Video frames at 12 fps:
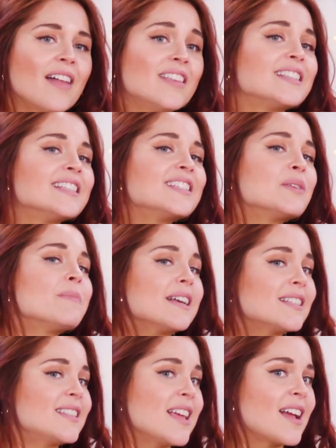This is the
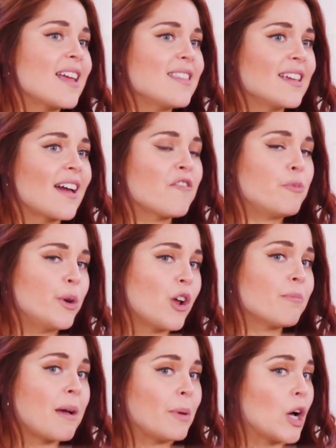best thing I think I've put
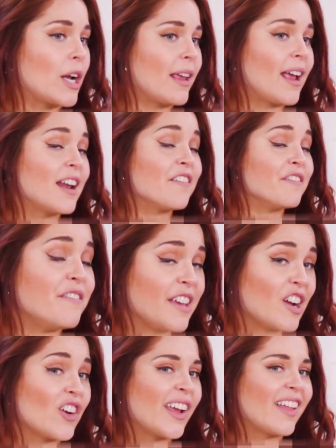on my body in a
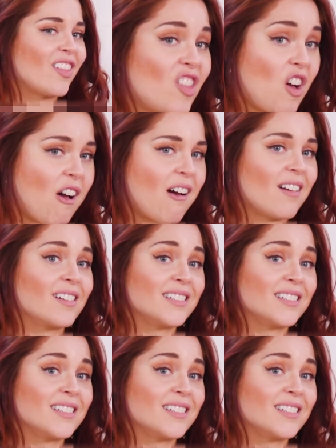very long